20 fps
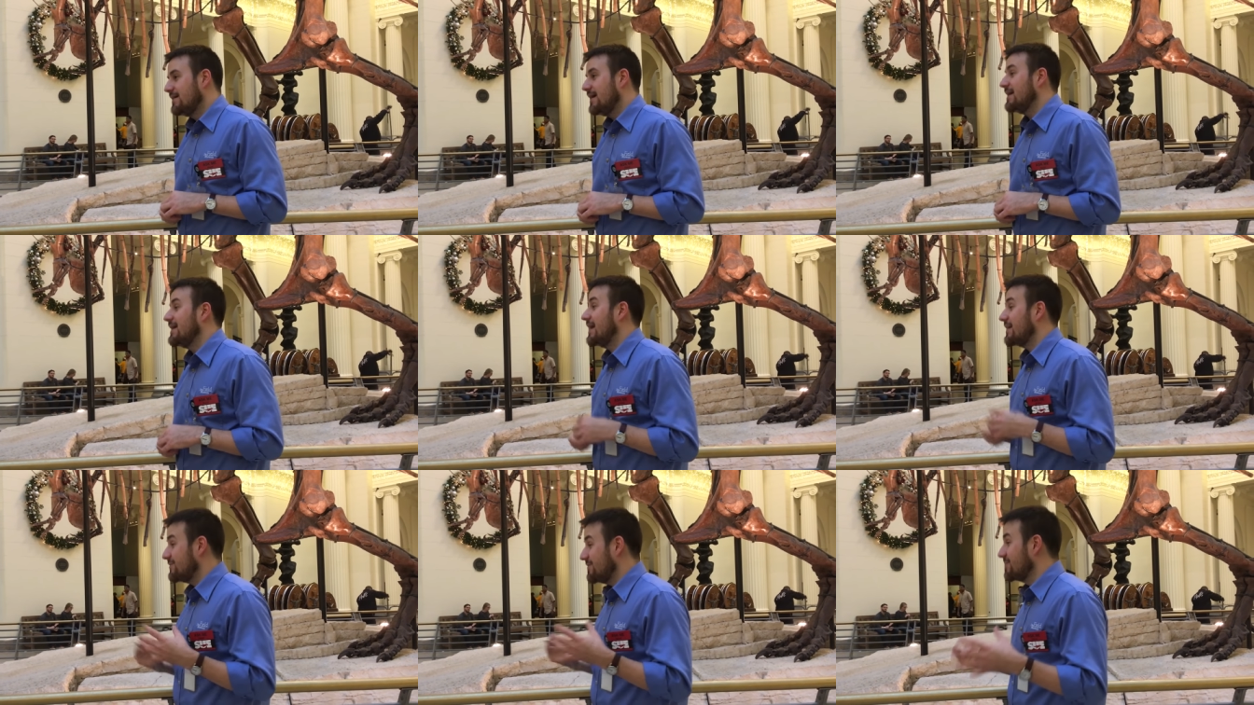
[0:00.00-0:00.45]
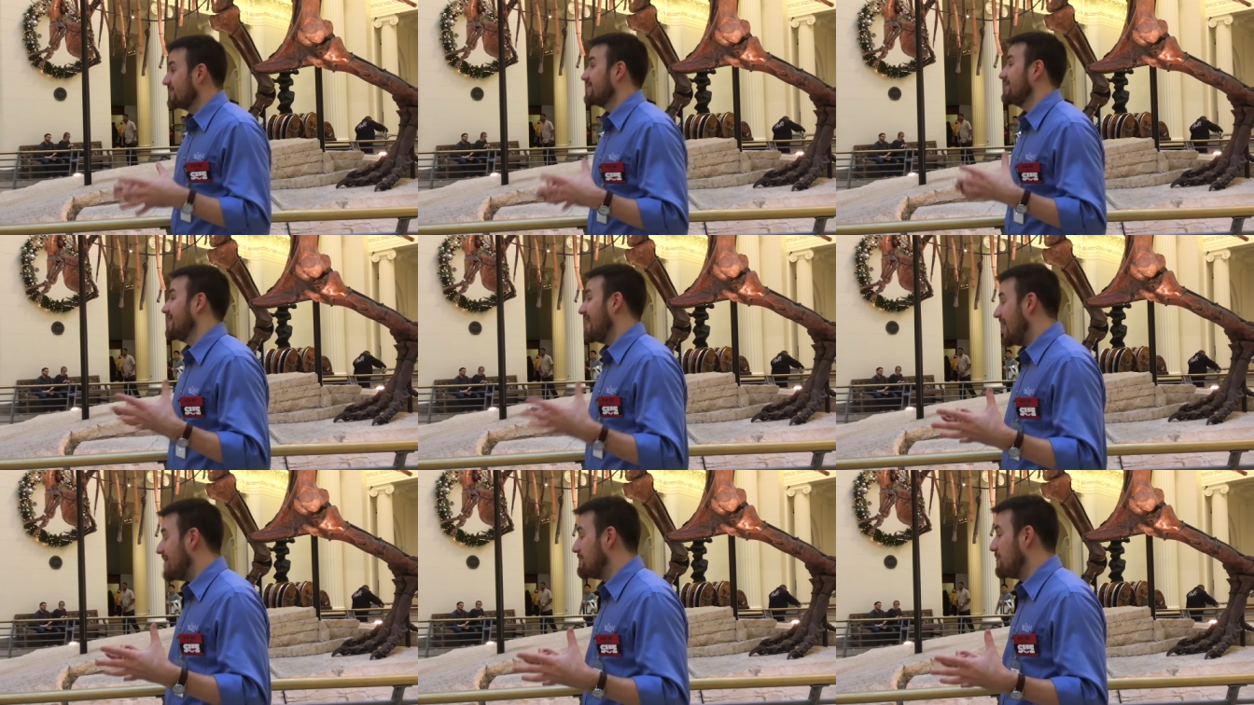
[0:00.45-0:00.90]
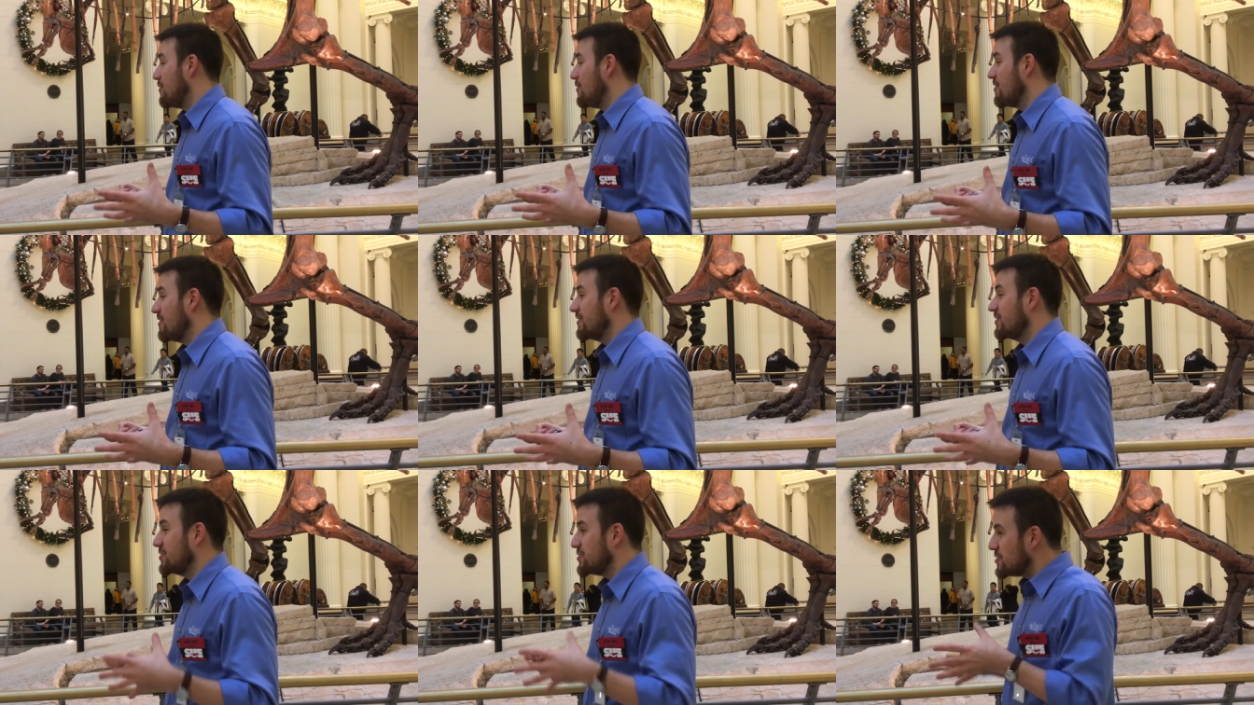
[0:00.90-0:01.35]
And actually it's a lot
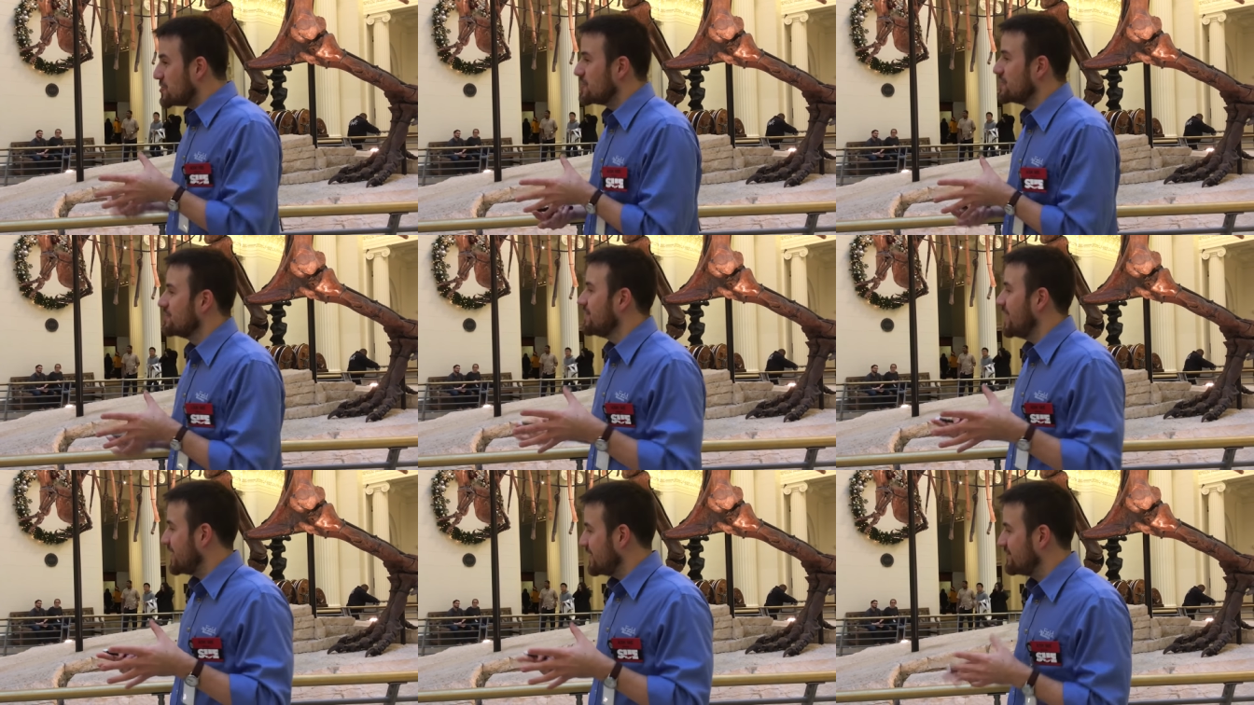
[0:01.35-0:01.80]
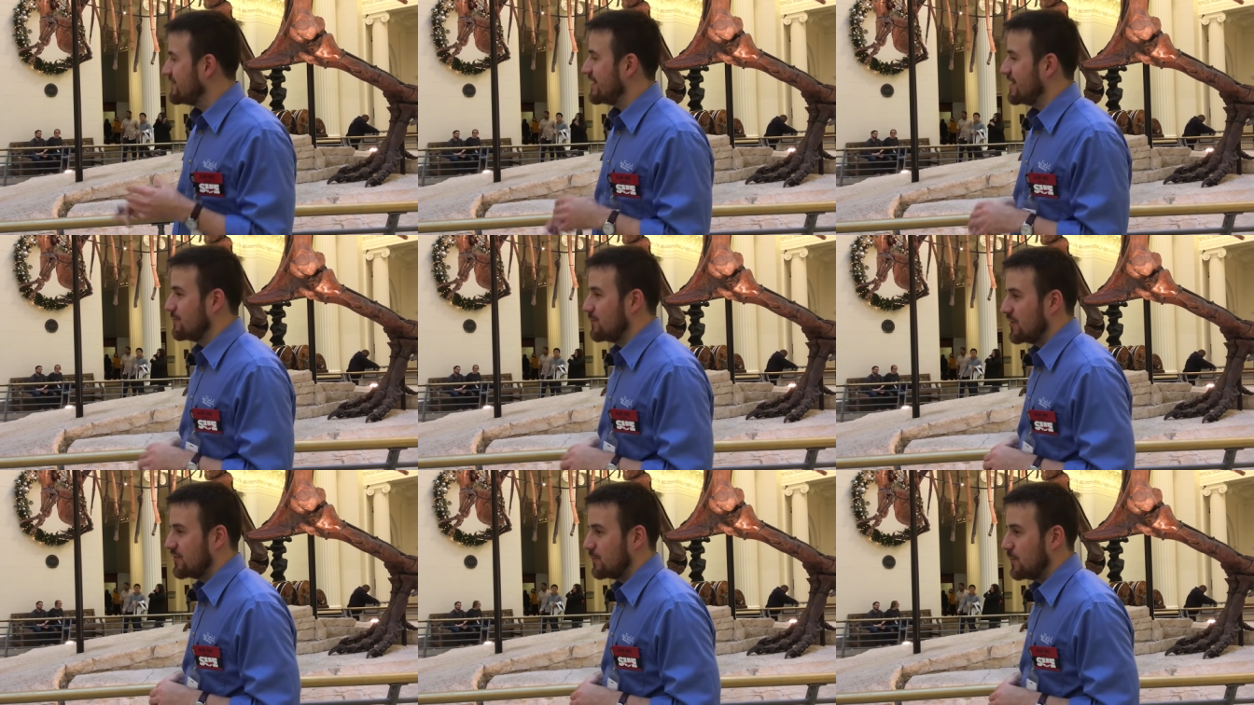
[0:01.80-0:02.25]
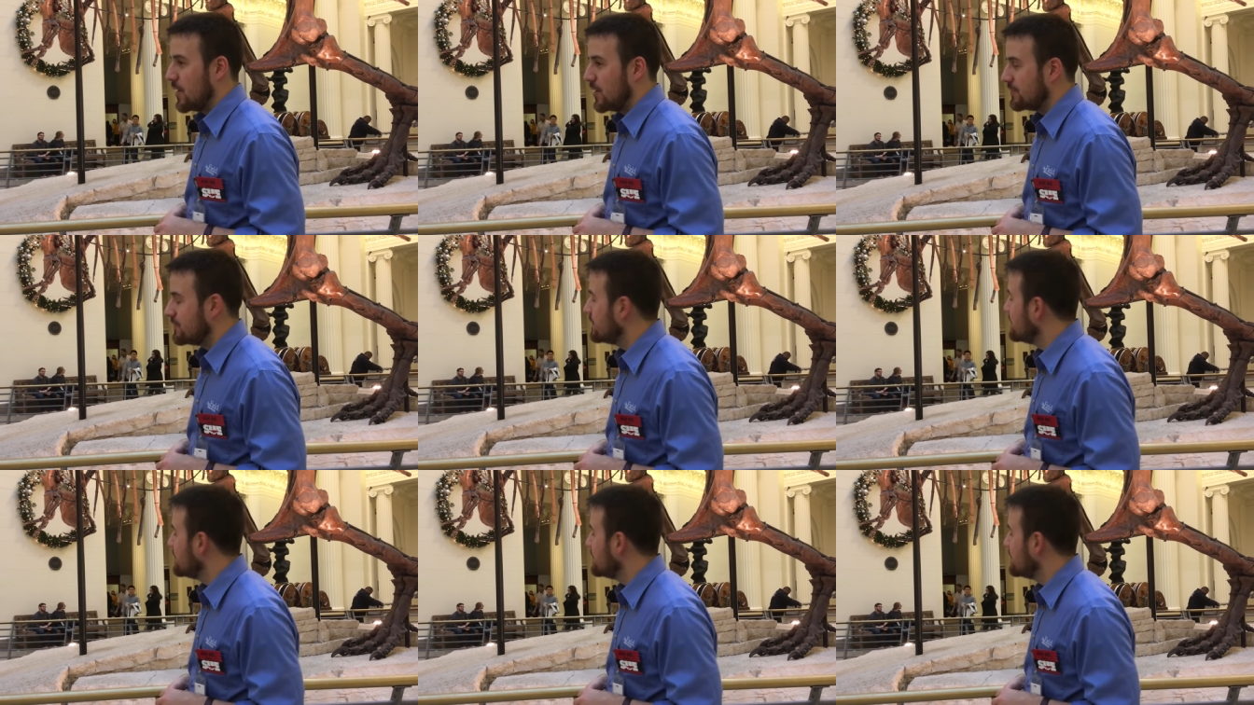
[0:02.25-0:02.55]
more curved like a chicken wishbone.